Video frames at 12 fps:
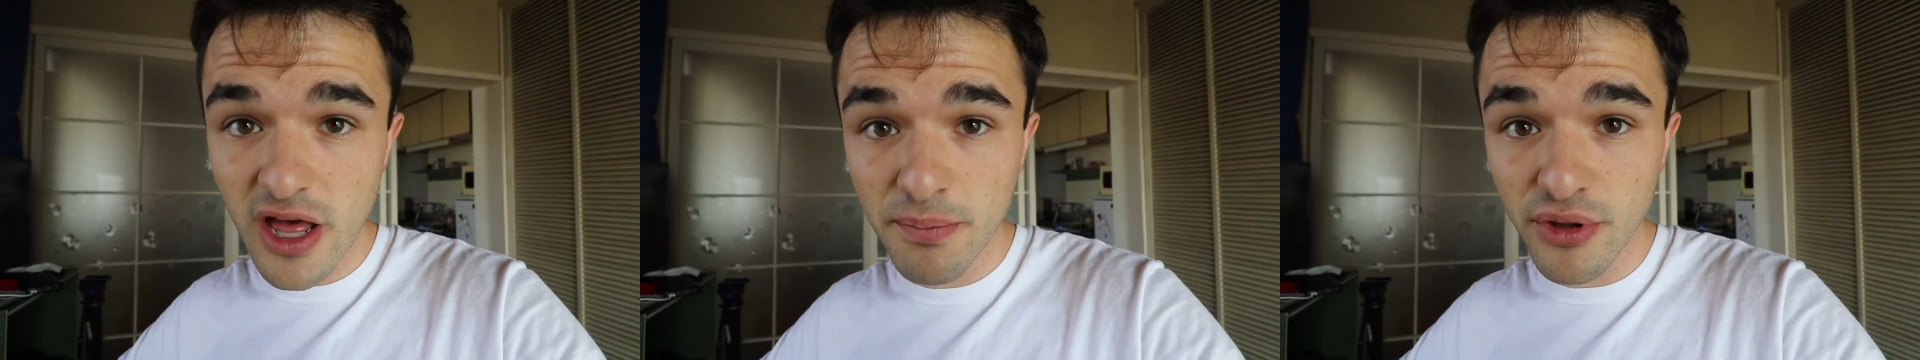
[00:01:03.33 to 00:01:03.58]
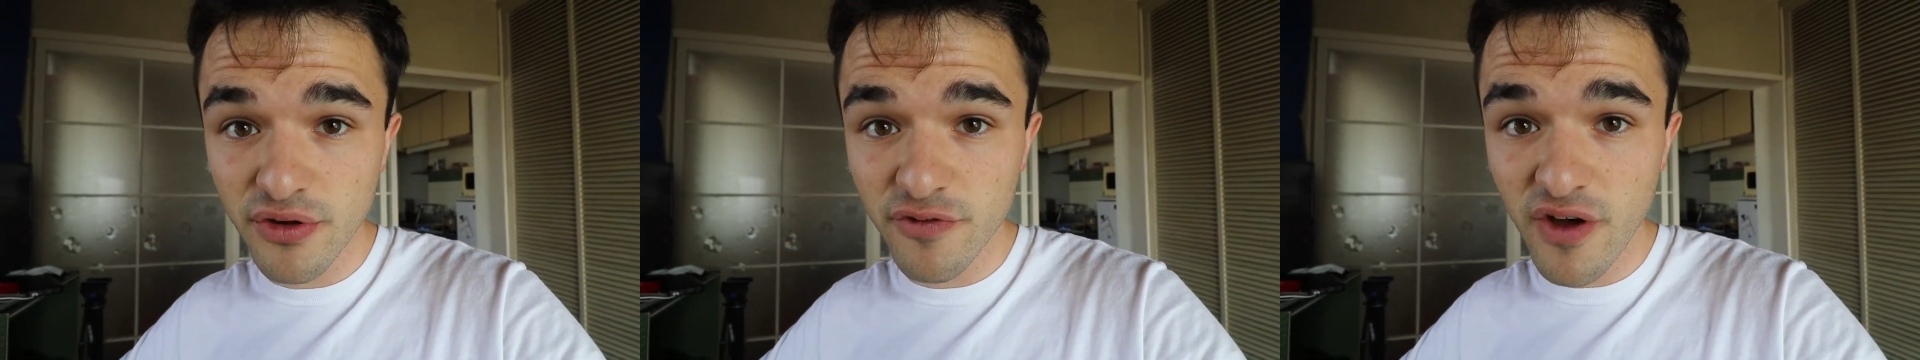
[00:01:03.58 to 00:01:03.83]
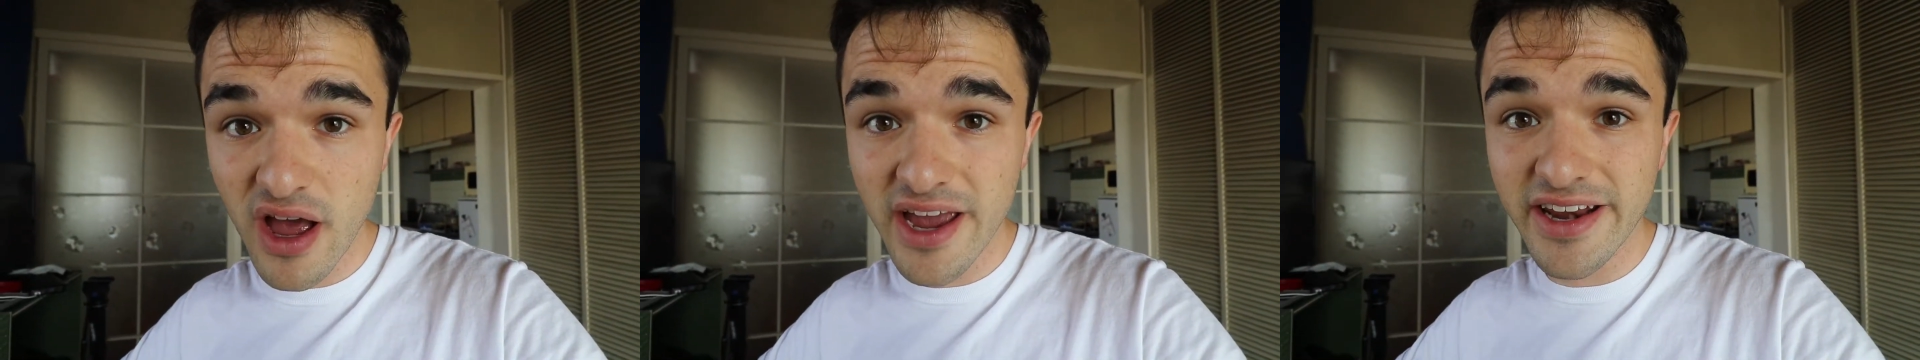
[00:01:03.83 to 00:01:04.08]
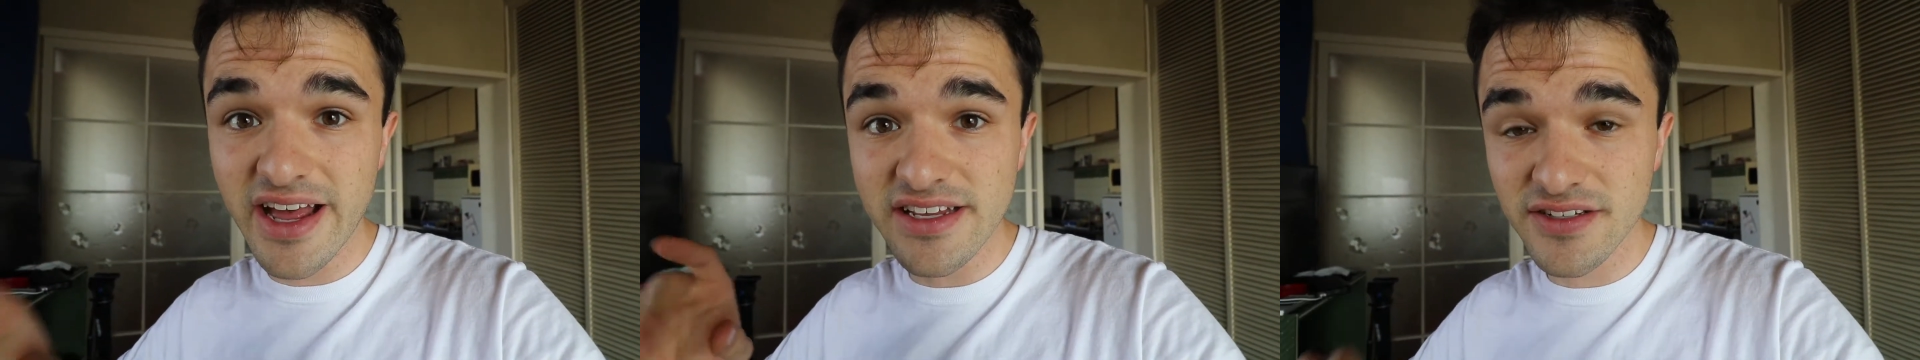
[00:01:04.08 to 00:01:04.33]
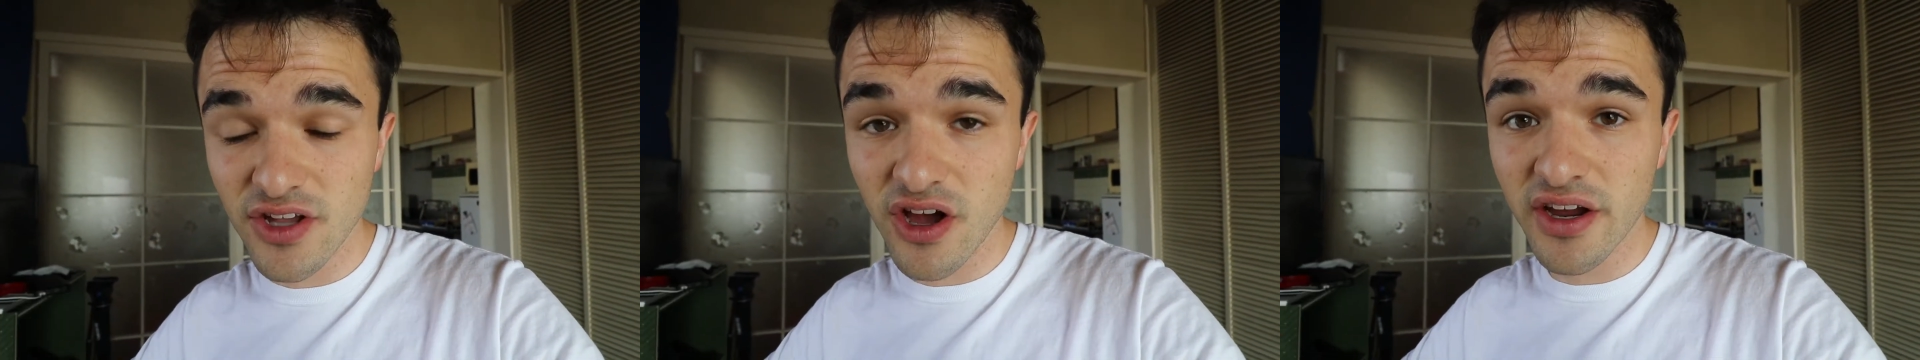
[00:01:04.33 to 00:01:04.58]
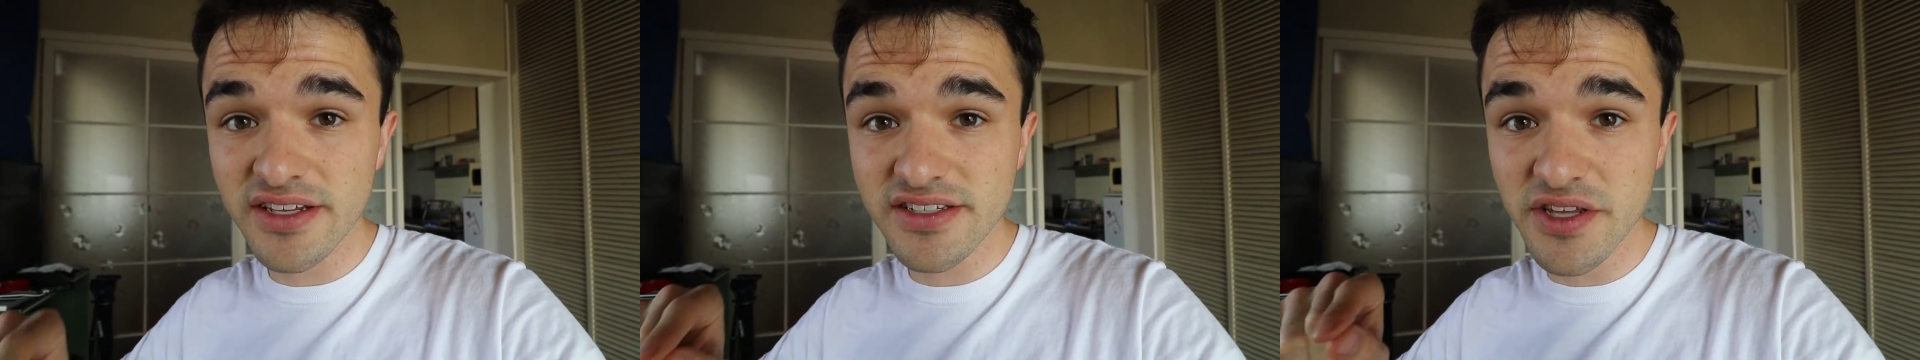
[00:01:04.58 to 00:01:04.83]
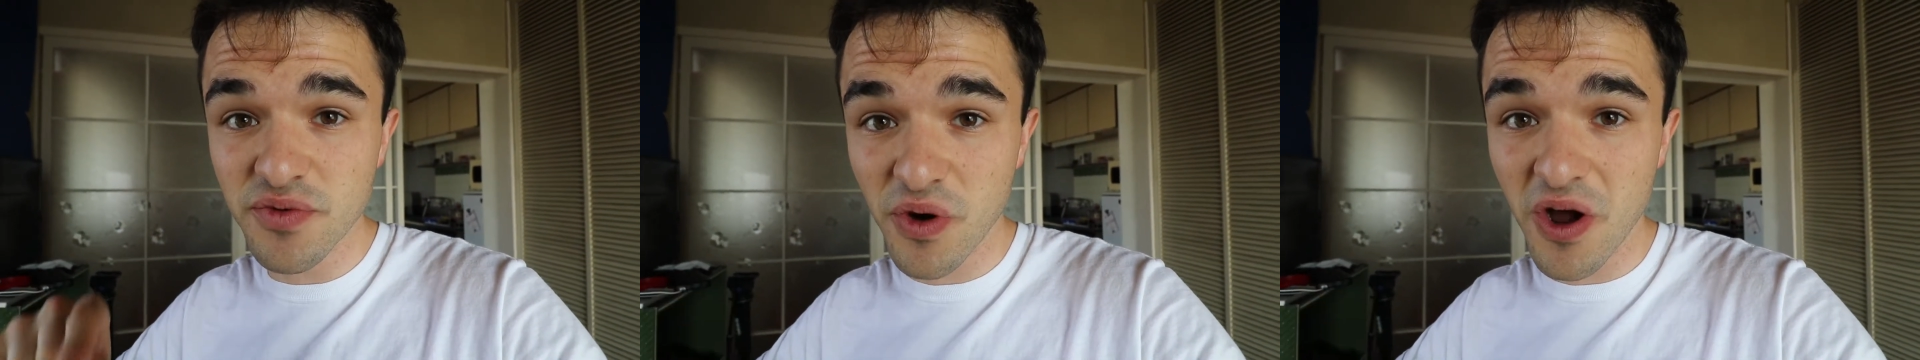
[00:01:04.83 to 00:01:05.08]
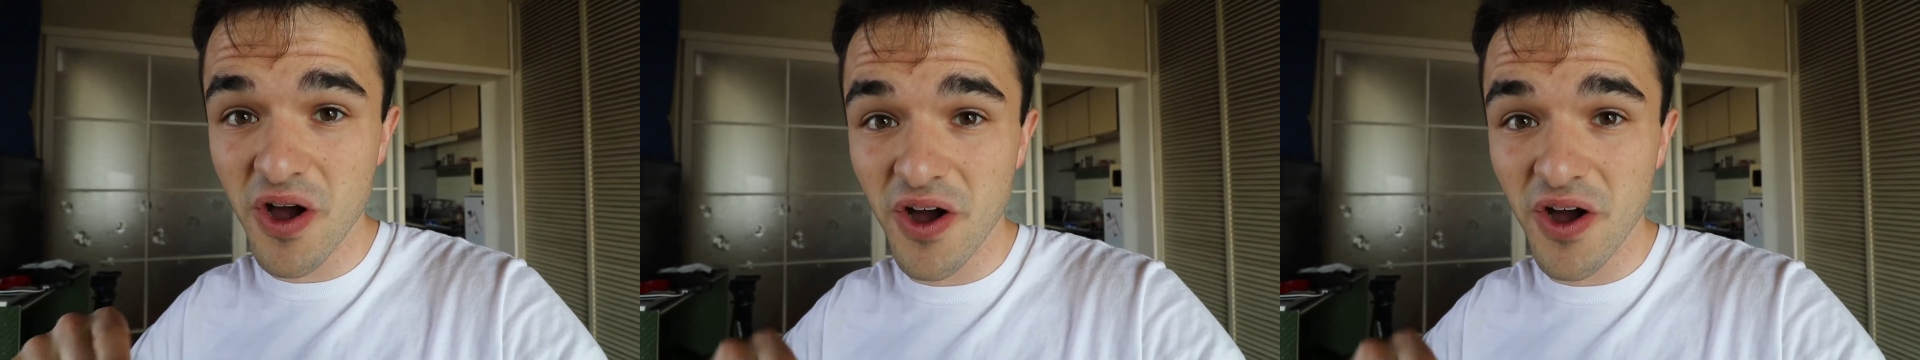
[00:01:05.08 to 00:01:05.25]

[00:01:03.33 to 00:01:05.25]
upload fine as long as the raw